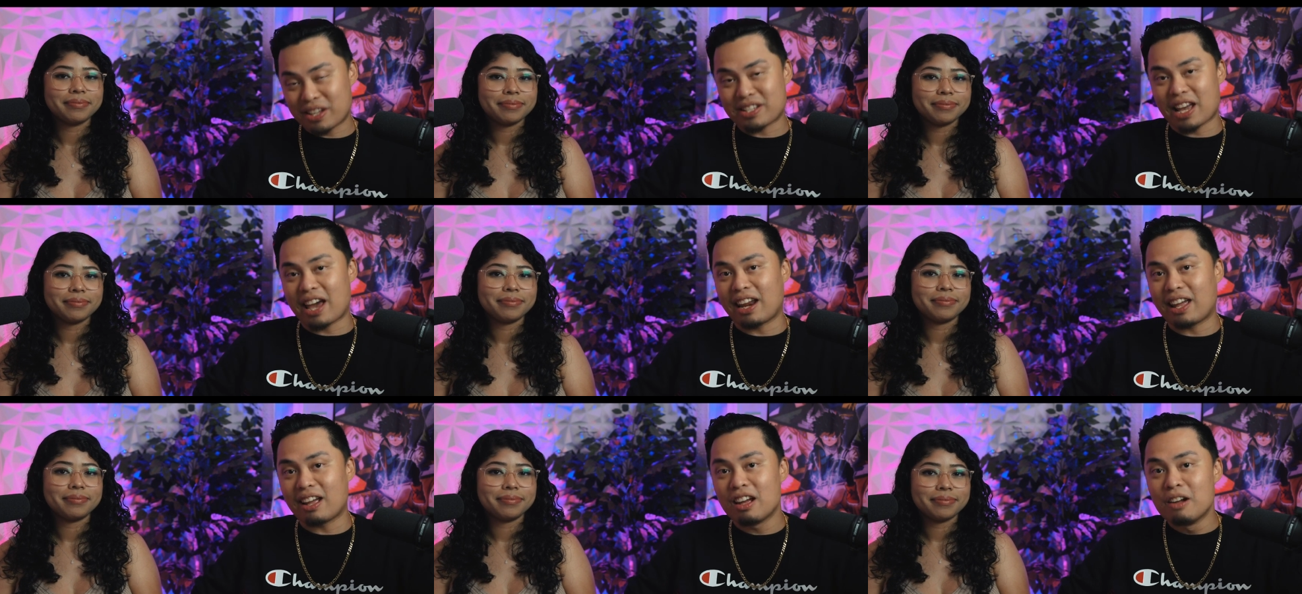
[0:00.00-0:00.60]

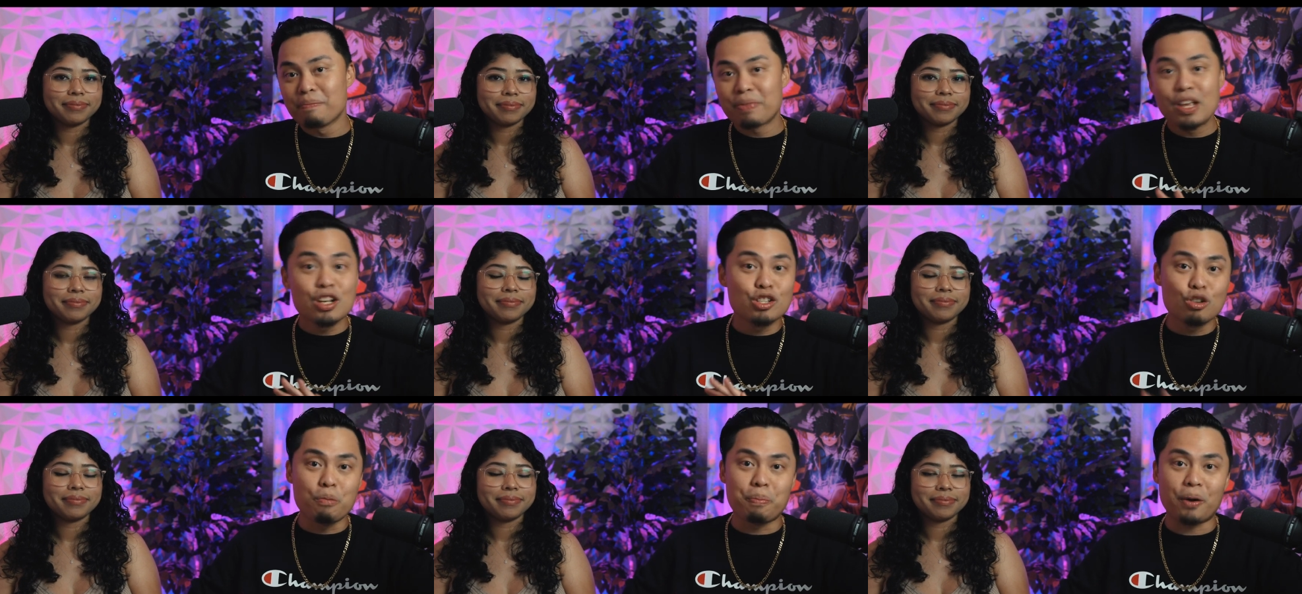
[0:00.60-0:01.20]
Speaker 1: exciting,
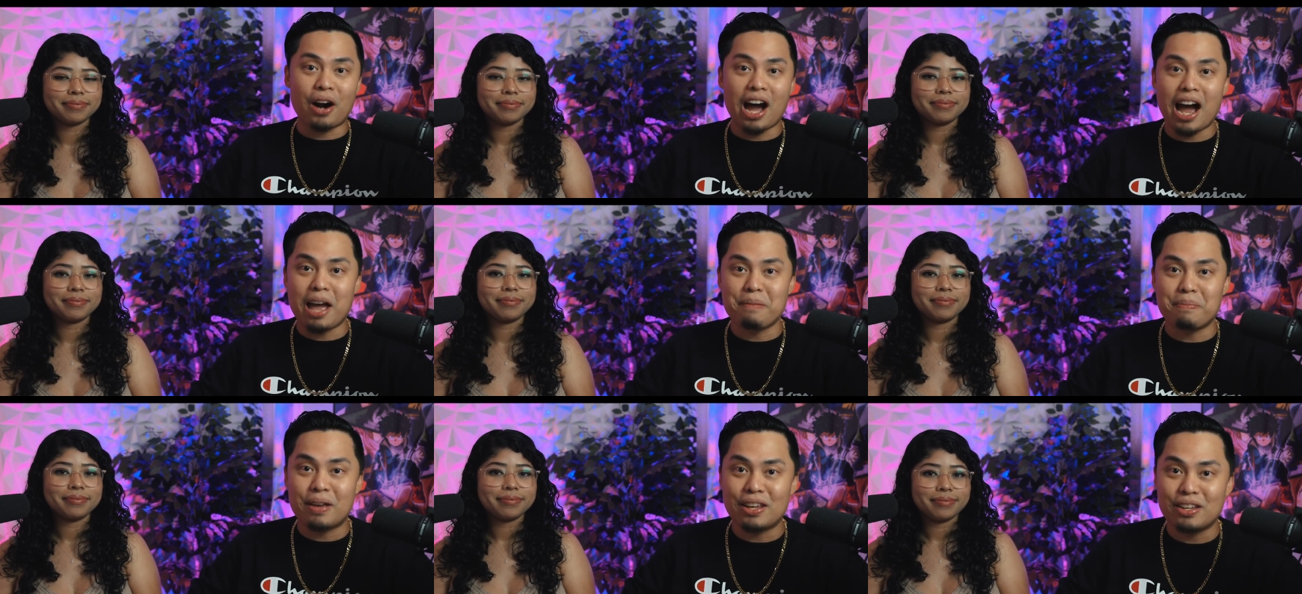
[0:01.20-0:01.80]
super
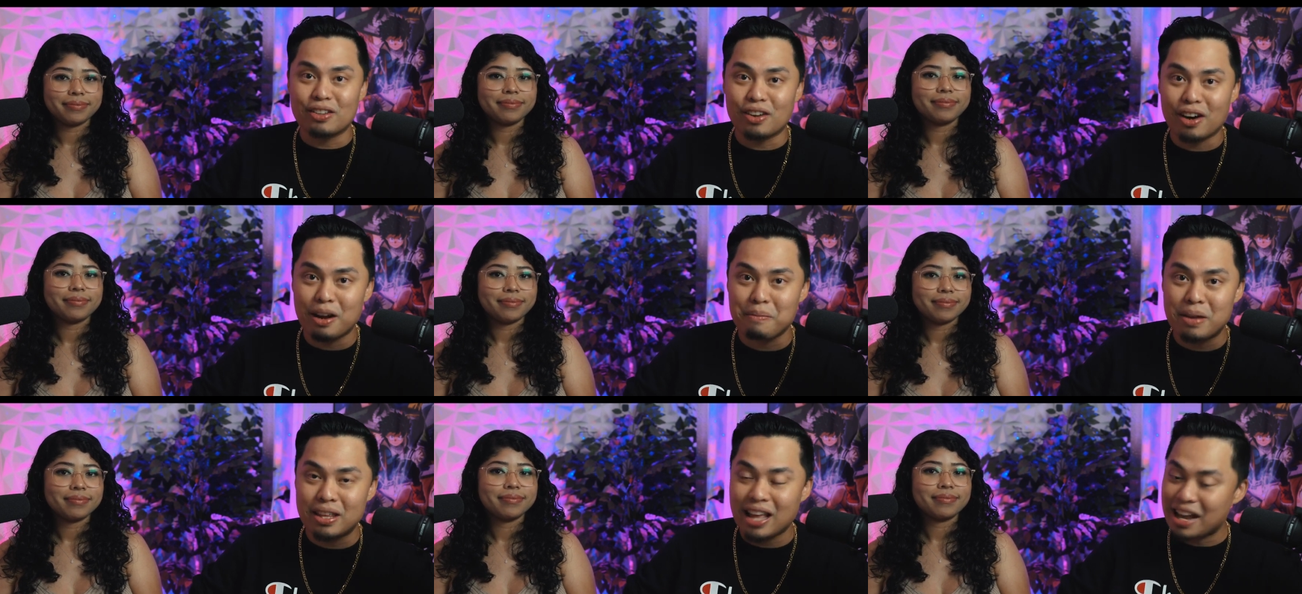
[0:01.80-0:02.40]
hype. You know what
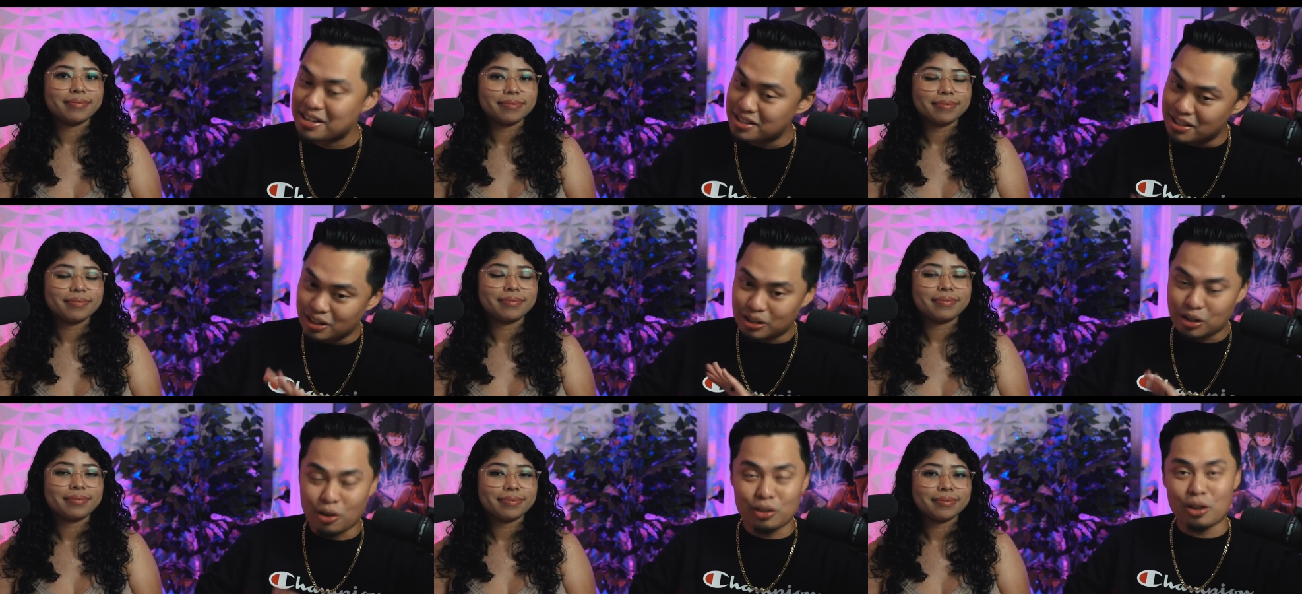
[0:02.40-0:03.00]
I mean? I
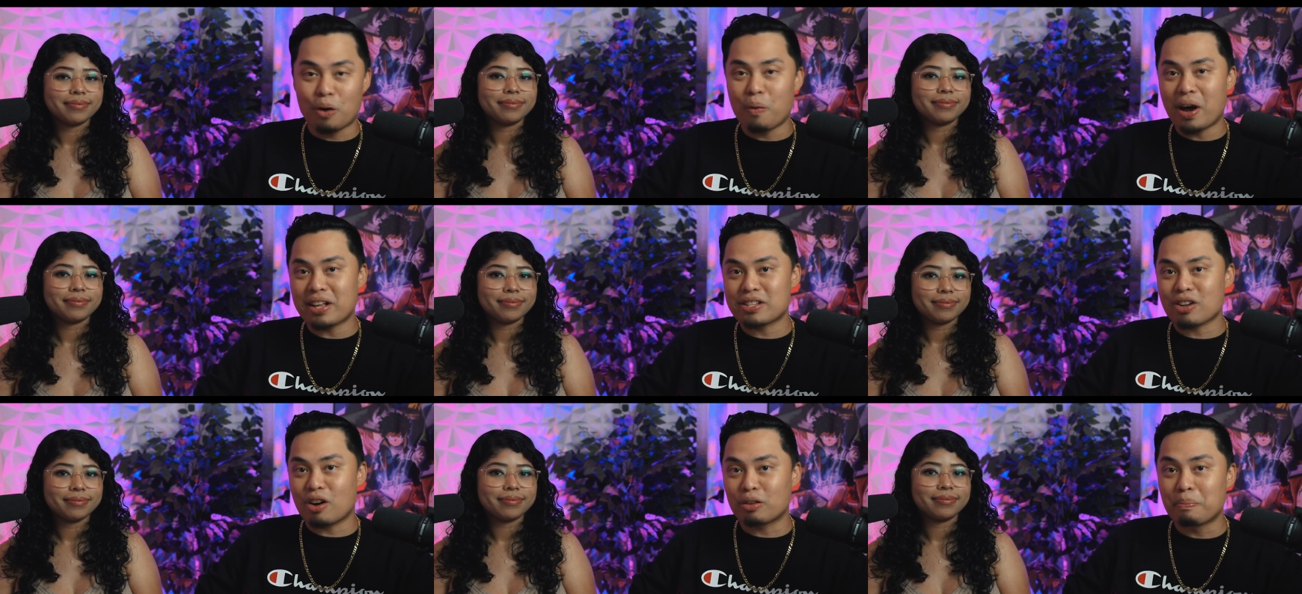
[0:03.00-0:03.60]
still don't know why
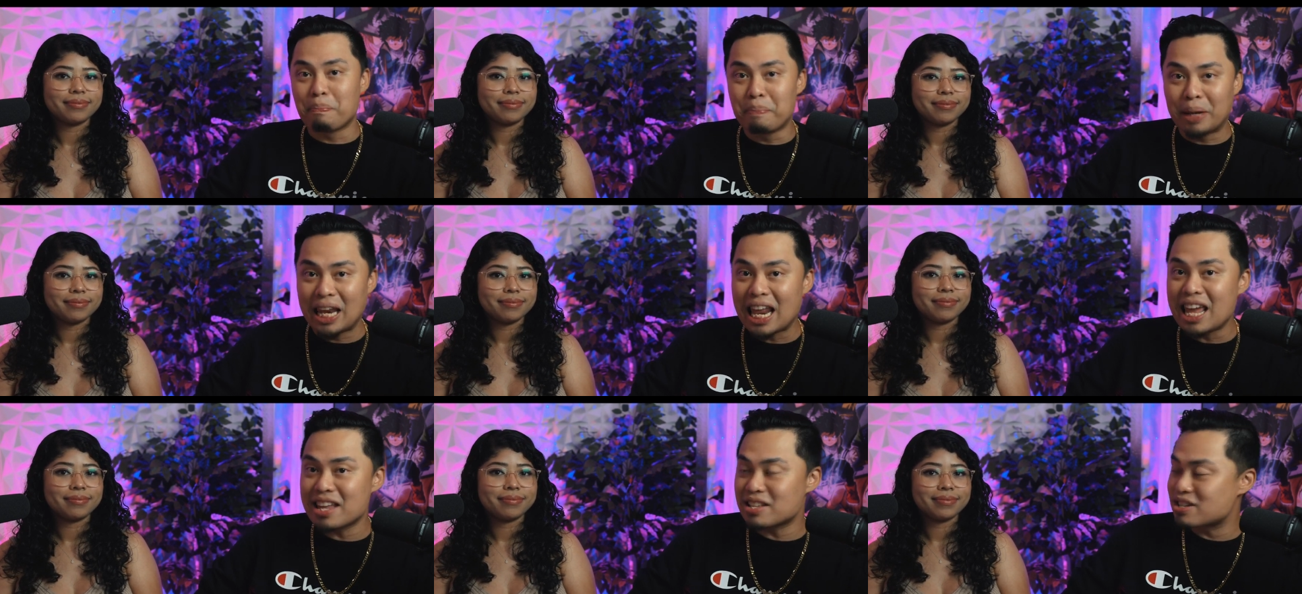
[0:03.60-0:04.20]
it's called
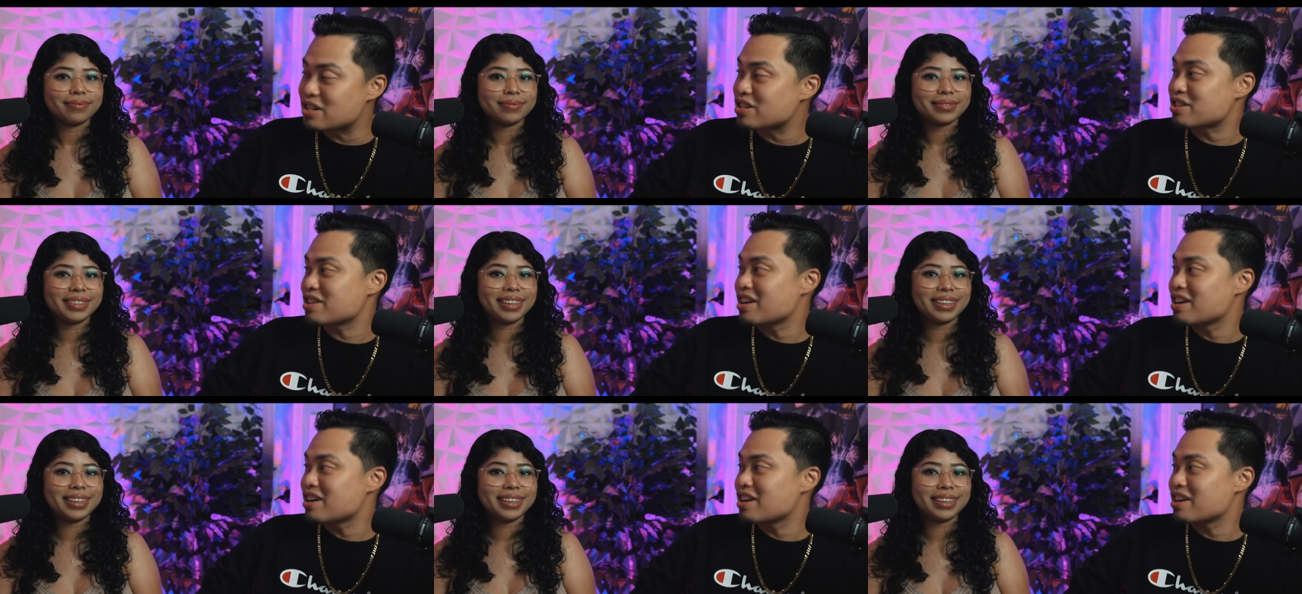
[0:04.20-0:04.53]
Bleach,